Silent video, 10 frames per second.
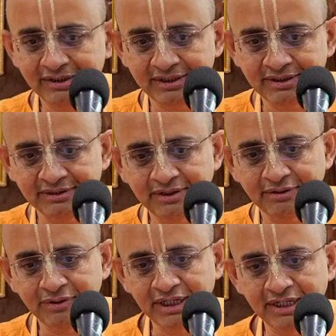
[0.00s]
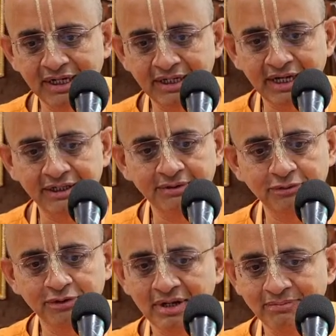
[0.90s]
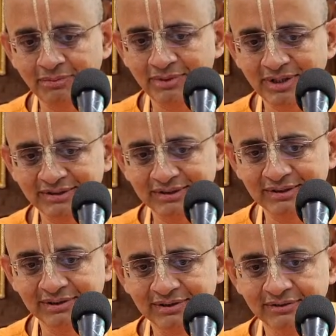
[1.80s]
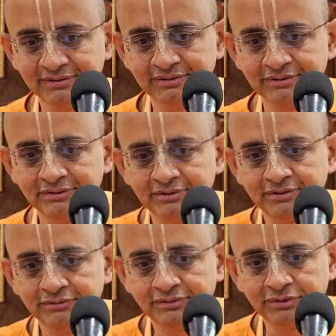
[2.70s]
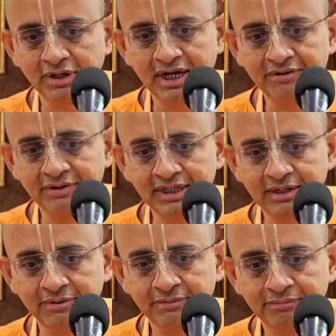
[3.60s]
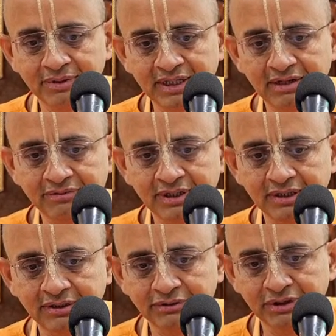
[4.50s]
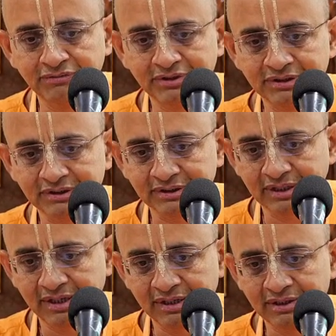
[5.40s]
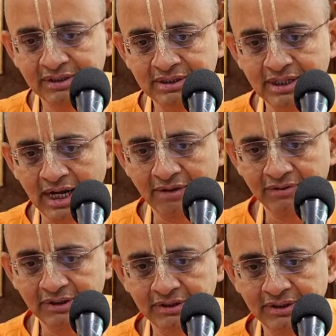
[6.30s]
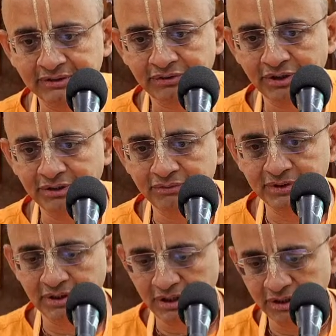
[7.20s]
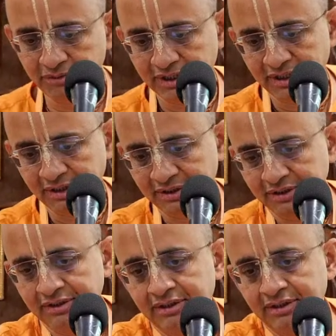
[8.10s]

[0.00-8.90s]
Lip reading: Like that, in a very great angry mood, Mahaprabhu asked, you have stolen away the mother of the universe. I will destroy you with all your